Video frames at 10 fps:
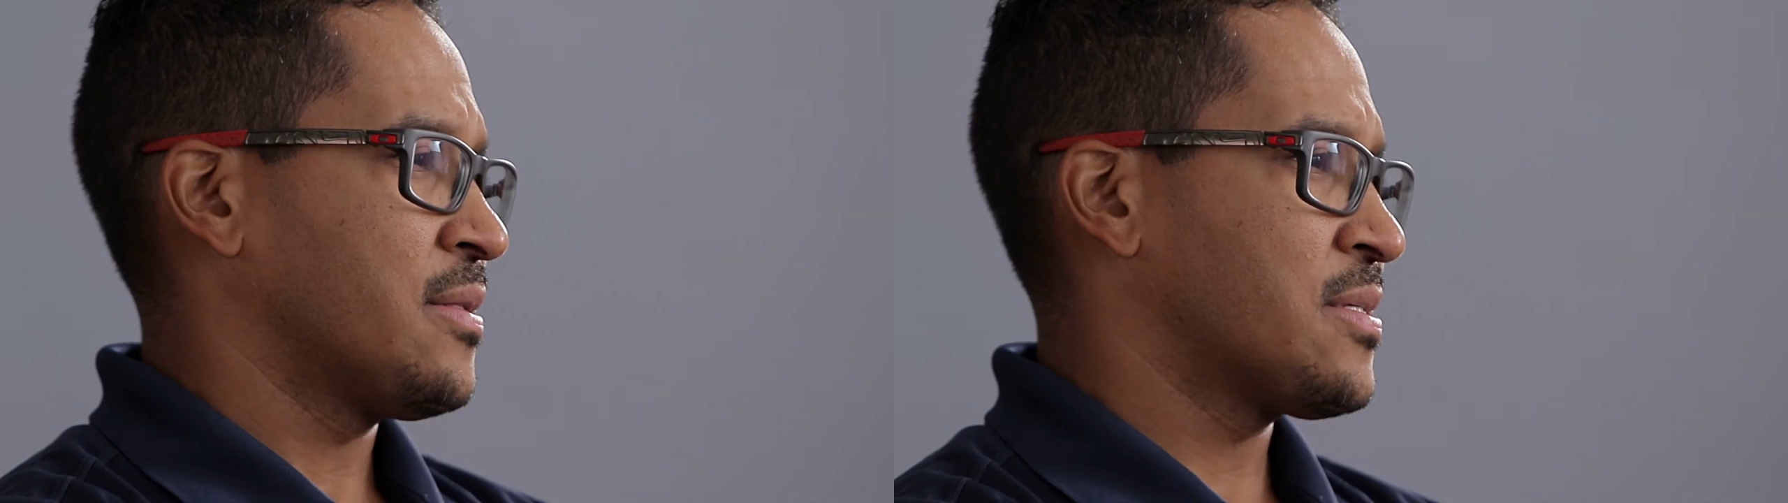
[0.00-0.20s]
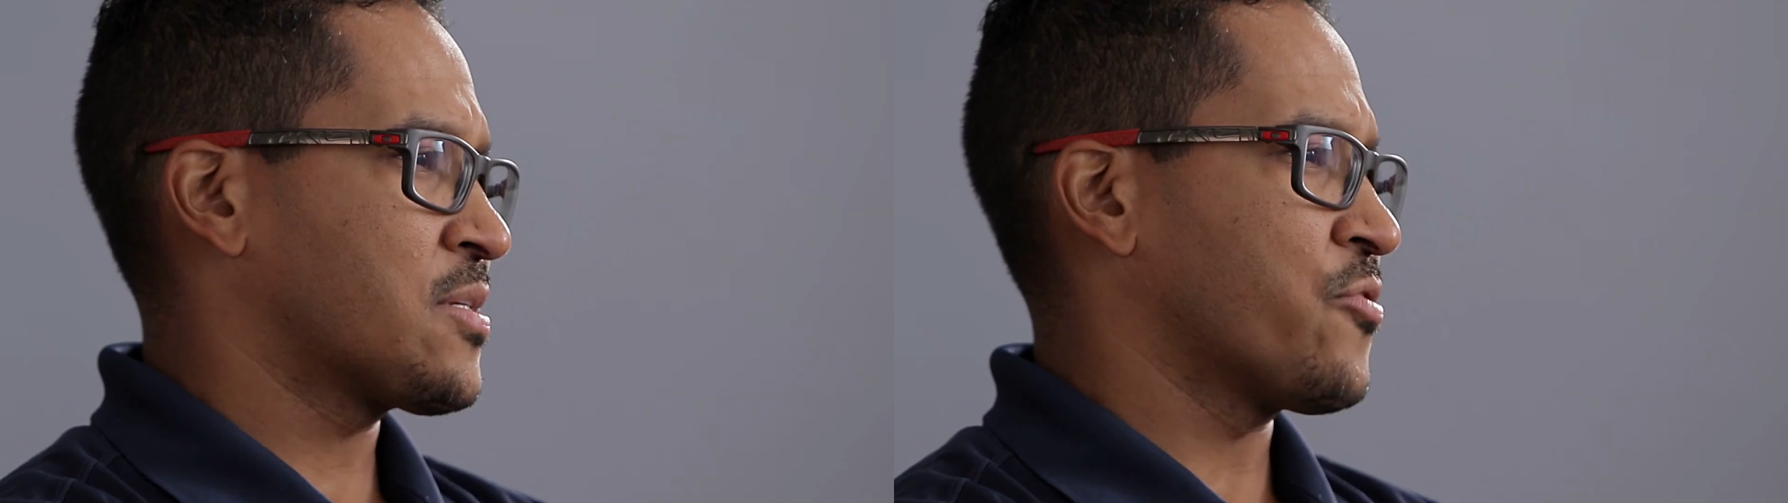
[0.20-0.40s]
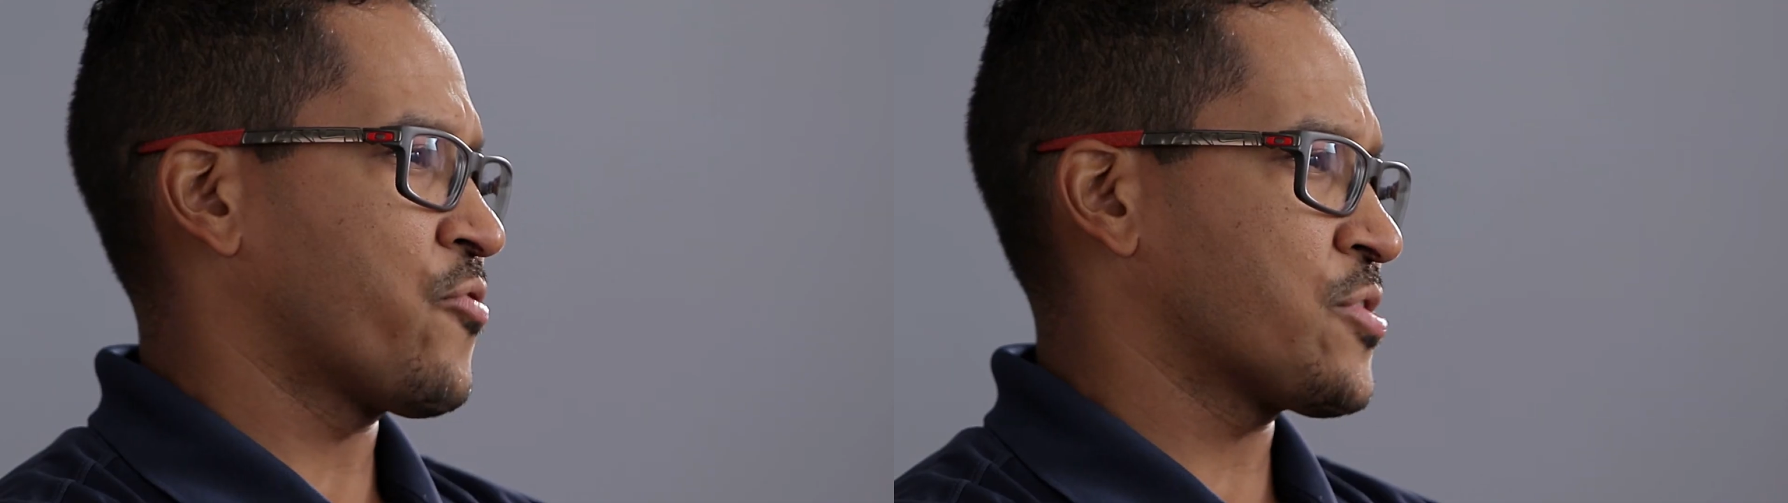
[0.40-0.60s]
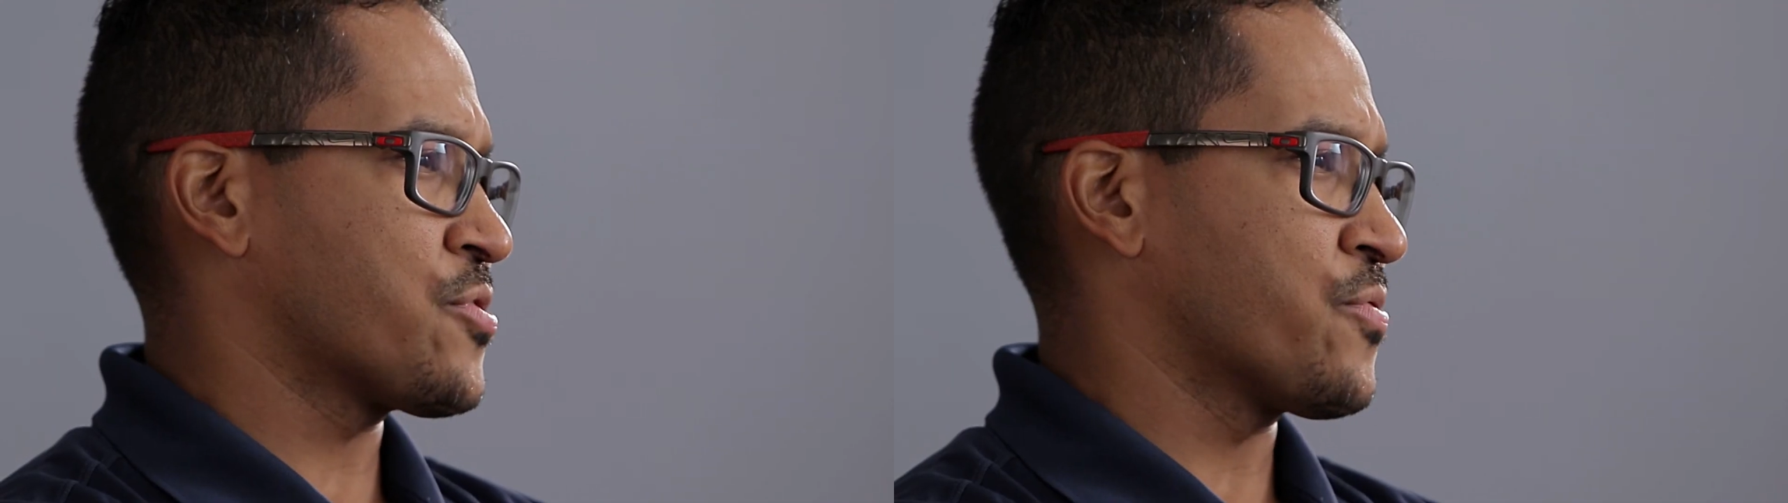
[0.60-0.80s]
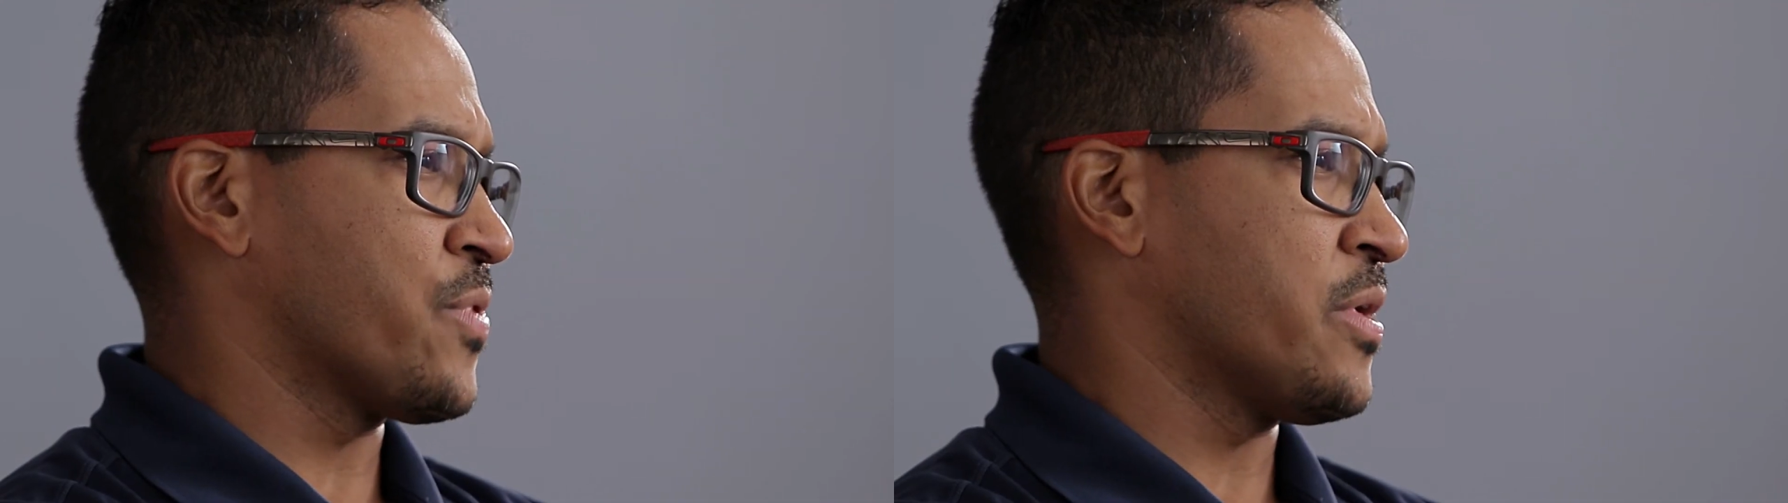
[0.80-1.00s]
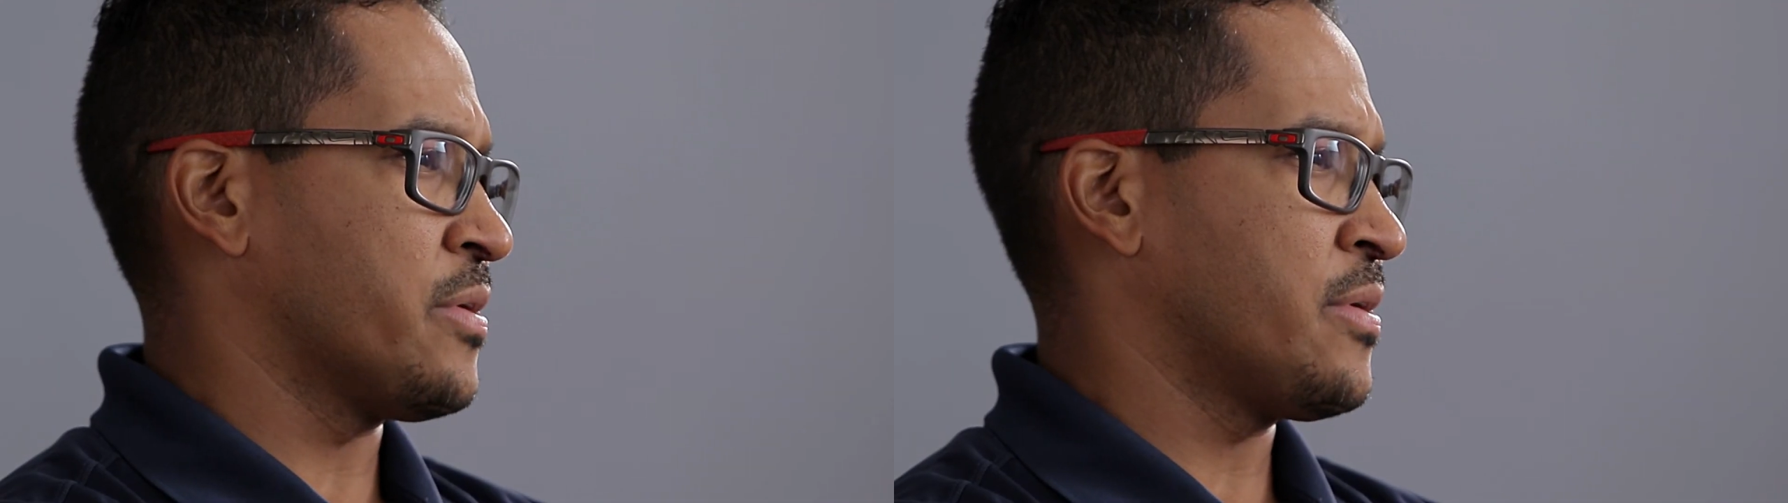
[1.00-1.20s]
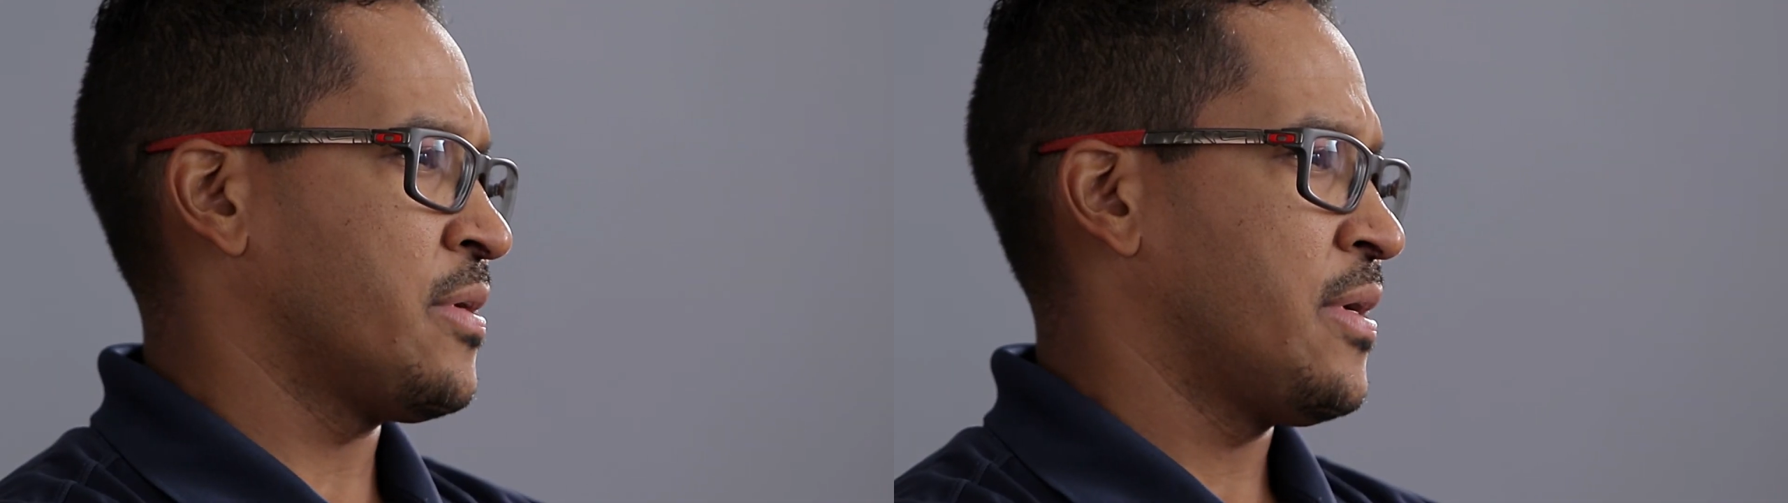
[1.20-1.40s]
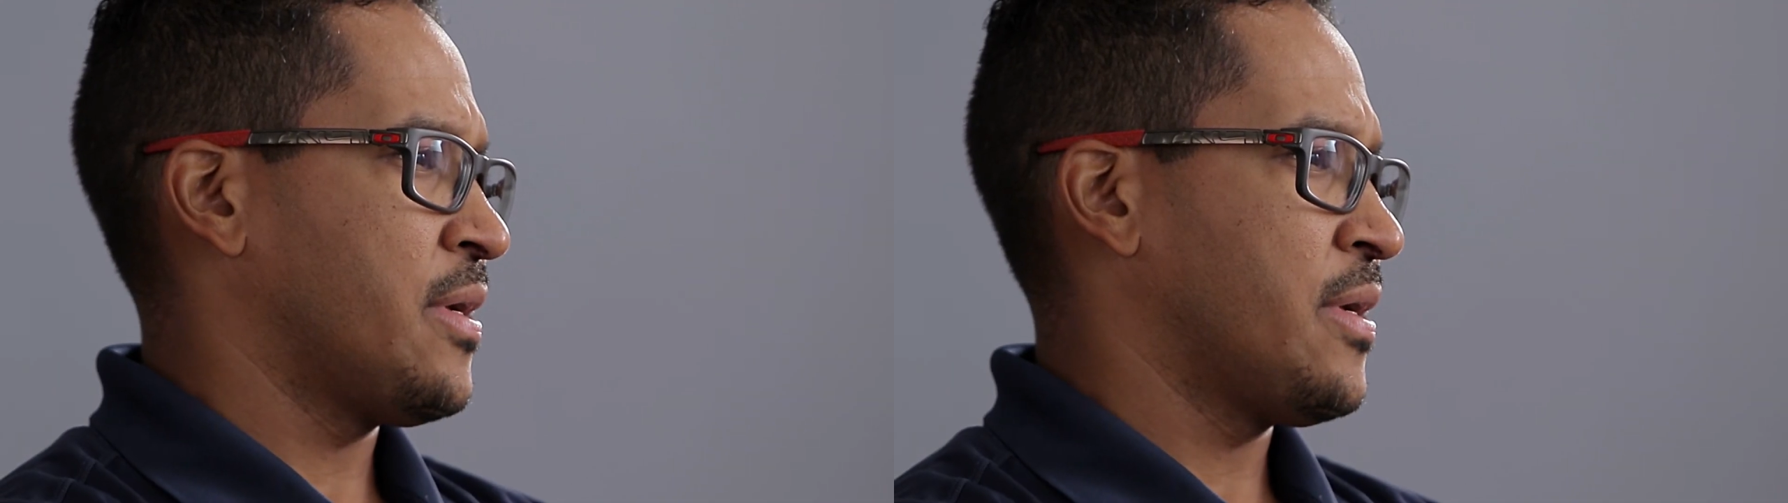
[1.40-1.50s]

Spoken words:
This congressional run